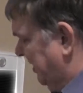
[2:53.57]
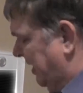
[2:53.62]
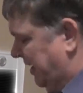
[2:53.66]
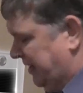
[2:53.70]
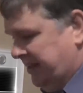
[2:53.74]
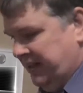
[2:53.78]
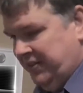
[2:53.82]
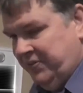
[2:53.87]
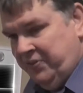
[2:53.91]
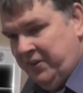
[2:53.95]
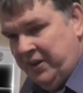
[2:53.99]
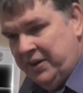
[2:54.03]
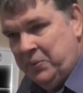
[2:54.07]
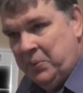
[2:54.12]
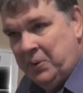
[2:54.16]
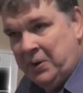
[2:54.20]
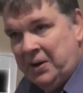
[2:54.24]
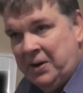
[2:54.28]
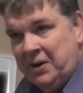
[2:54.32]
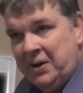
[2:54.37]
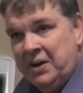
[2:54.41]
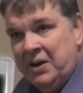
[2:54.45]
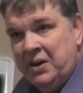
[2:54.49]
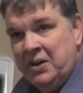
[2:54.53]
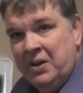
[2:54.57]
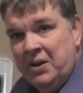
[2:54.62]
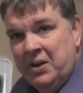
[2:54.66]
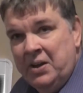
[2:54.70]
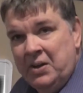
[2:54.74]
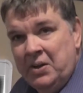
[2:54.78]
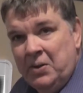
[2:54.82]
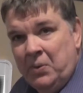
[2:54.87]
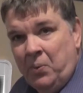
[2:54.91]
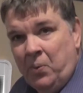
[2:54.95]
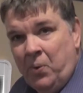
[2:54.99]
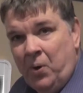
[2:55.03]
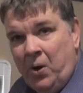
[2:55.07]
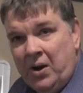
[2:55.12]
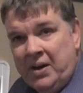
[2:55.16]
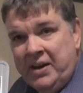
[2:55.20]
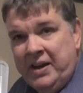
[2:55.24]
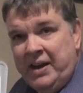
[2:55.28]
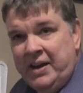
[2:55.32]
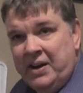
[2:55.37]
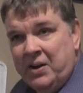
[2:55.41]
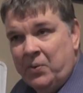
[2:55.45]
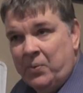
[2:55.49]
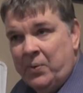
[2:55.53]
Like if we were
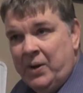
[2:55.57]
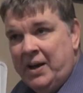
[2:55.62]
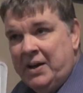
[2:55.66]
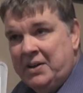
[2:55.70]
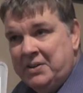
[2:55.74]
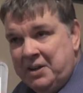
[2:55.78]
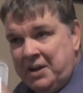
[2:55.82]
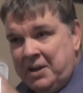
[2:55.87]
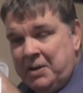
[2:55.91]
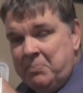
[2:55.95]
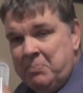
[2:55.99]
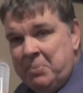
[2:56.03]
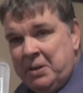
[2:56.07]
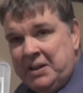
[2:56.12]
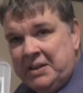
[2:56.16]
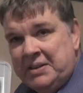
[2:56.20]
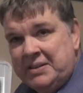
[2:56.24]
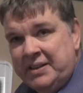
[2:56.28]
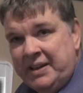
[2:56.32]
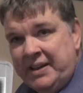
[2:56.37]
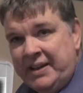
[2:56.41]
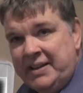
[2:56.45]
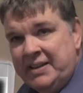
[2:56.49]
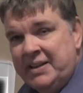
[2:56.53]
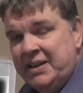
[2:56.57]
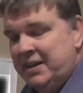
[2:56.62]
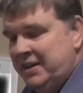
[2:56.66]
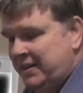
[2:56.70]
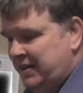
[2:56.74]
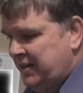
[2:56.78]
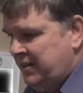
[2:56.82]
walking around a building,